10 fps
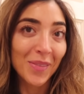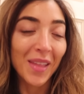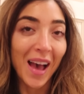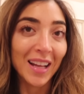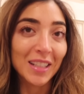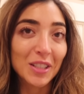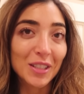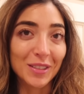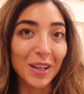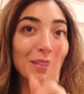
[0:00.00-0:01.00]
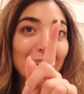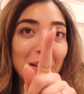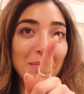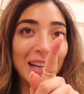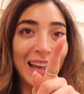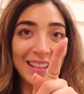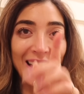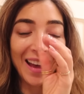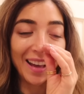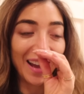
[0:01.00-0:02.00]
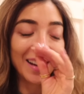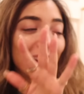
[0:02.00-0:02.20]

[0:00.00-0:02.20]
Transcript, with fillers: That don't look at me like that. I